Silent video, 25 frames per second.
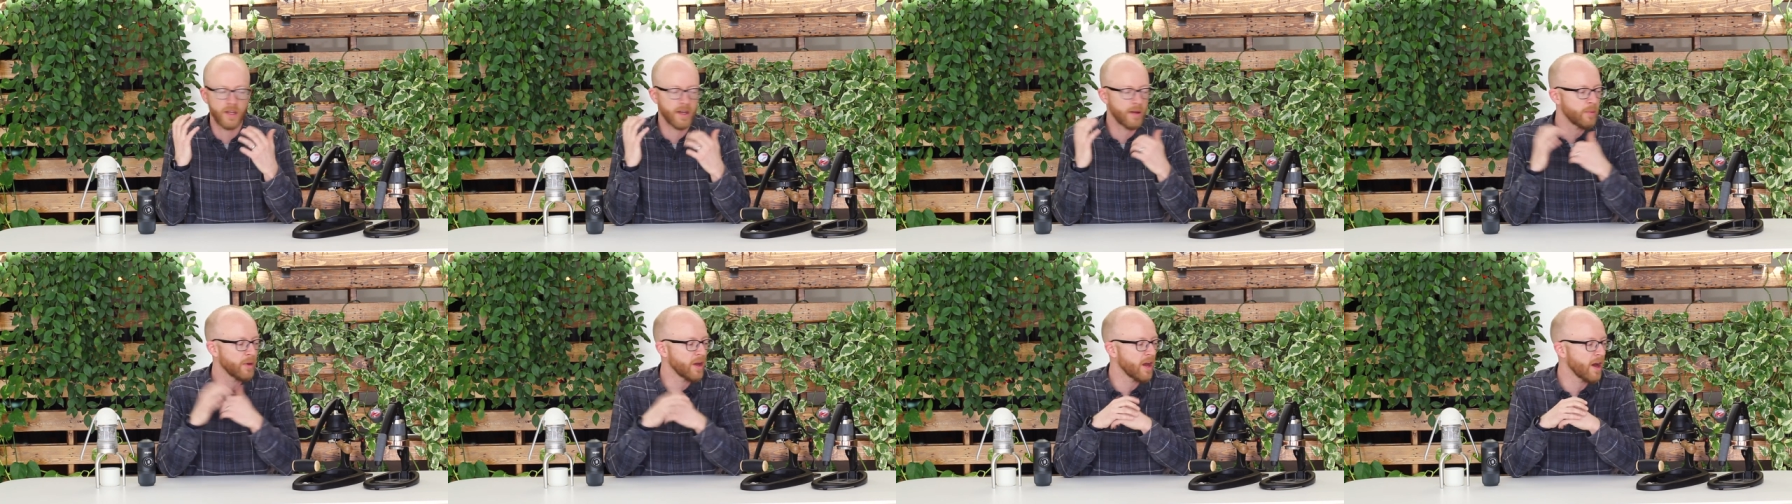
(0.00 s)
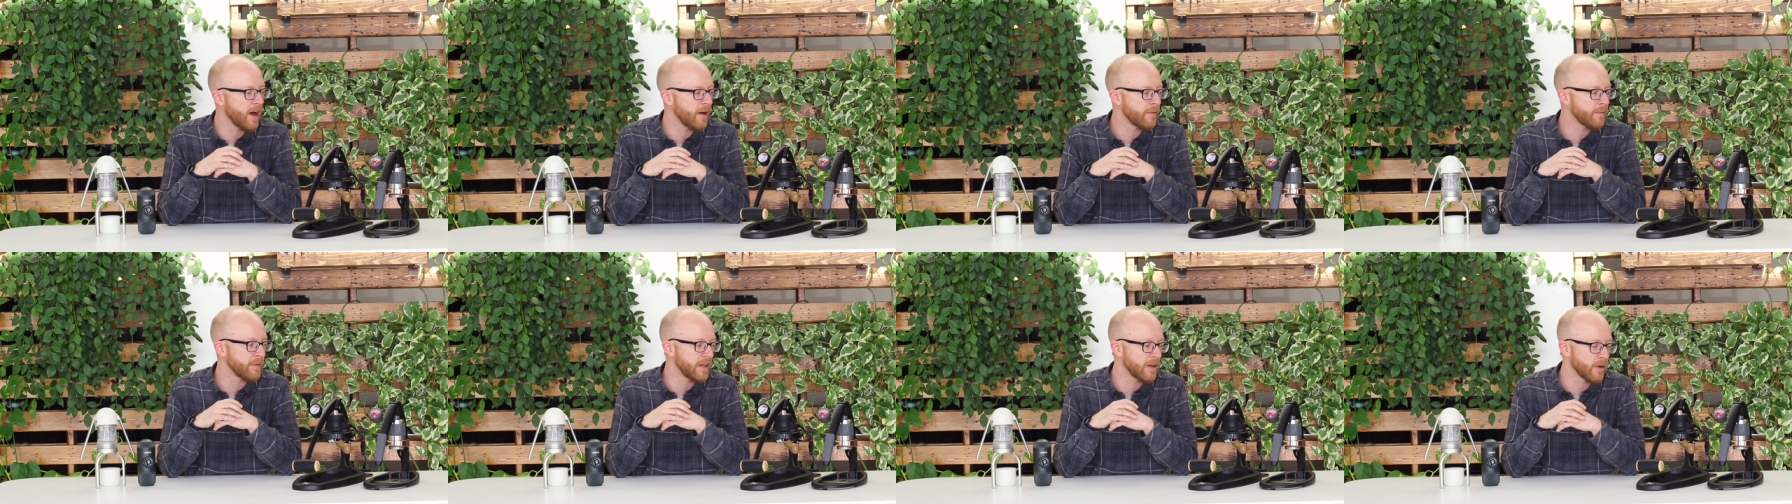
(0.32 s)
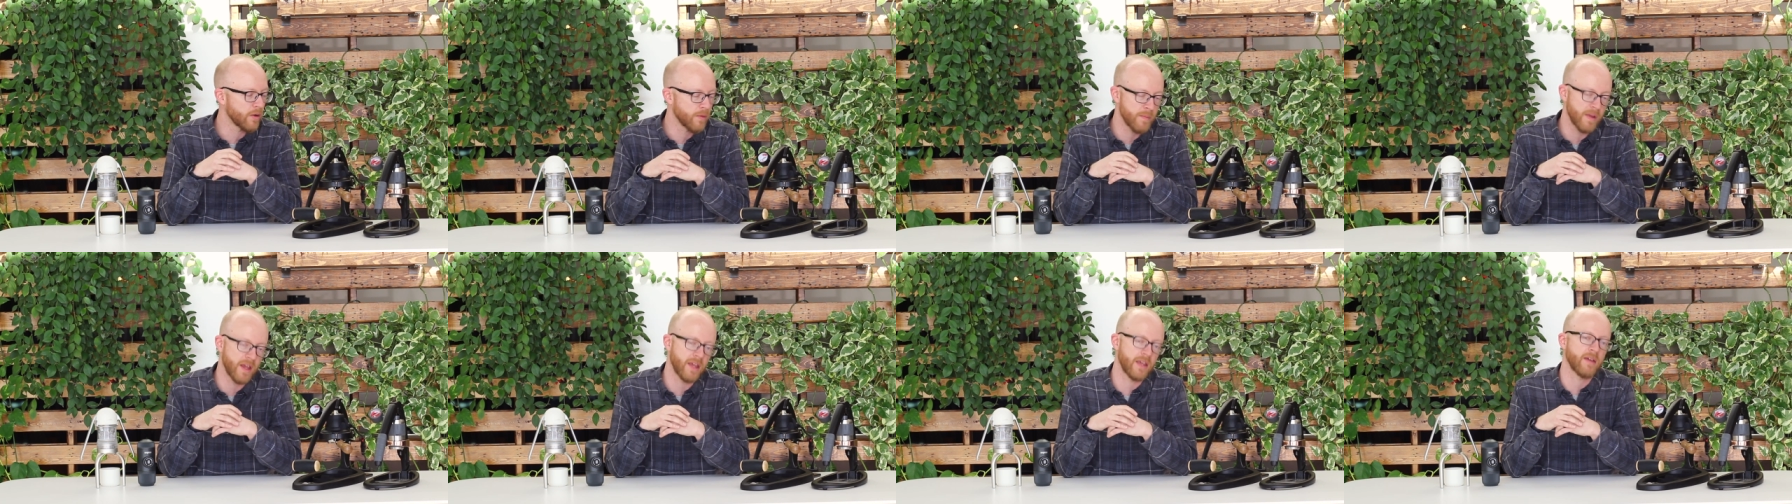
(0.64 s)
cup of coffee
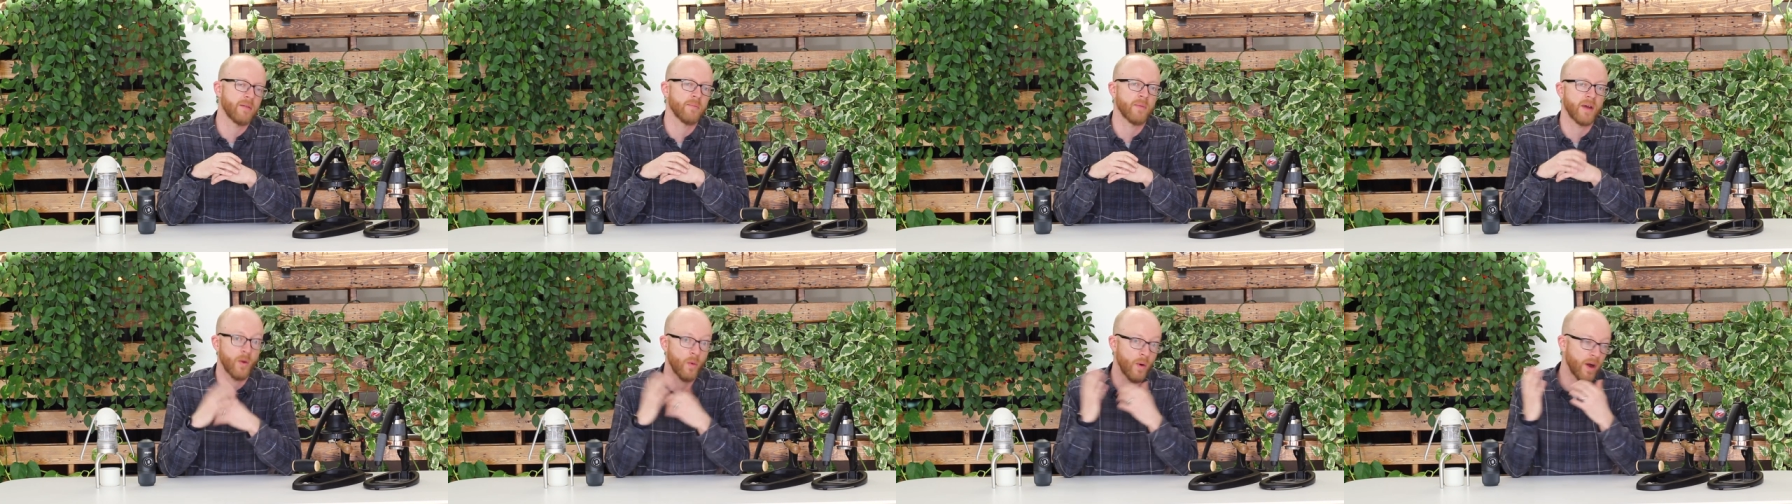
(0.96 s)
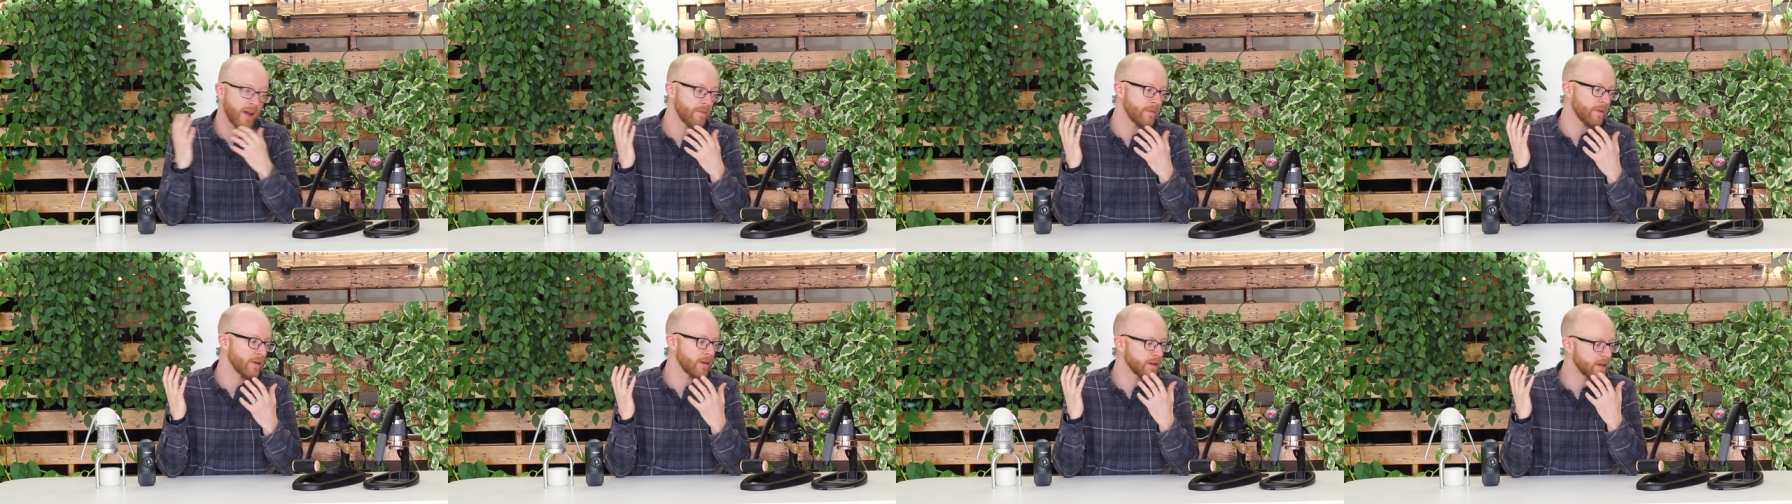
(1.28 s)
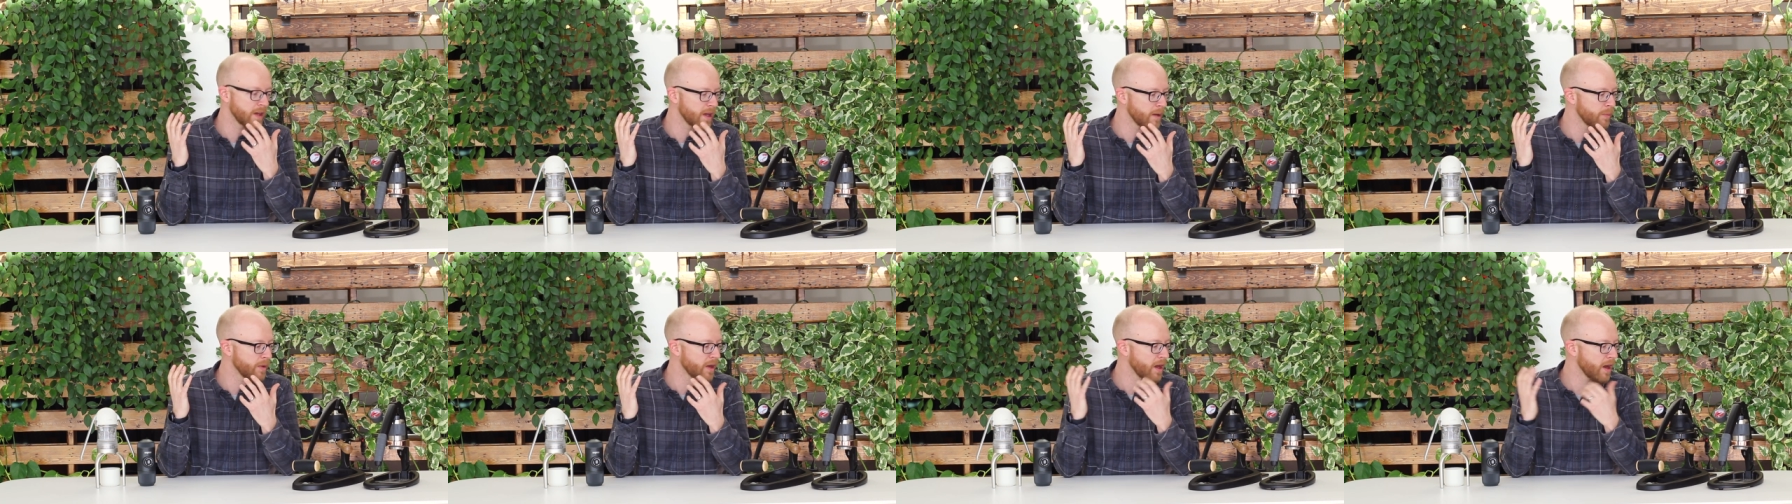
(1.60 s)
or making my wife a good
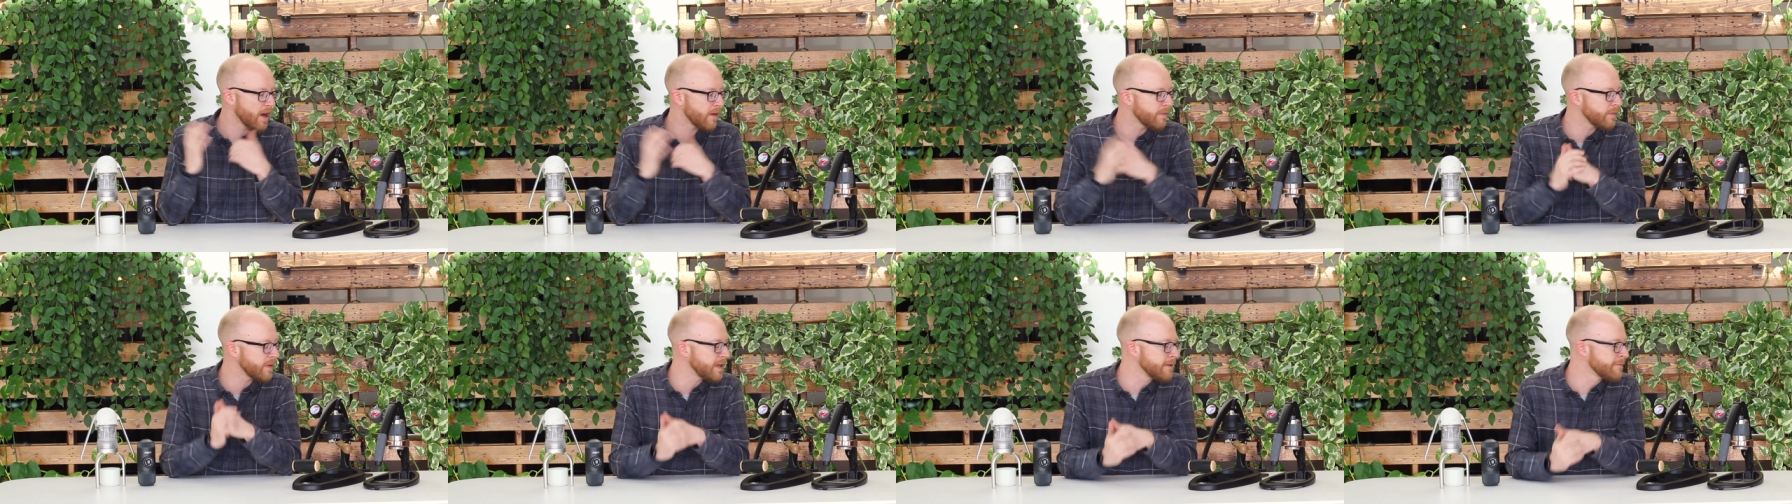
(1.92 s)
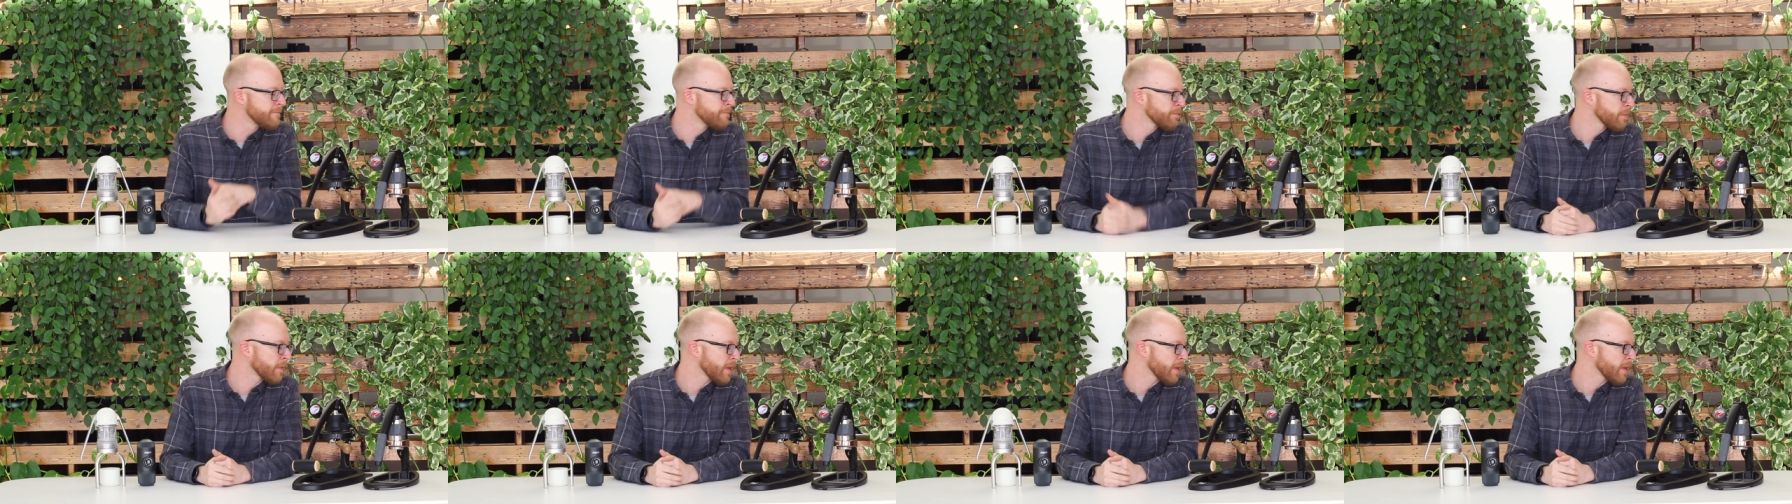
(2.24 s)
cup of coffee.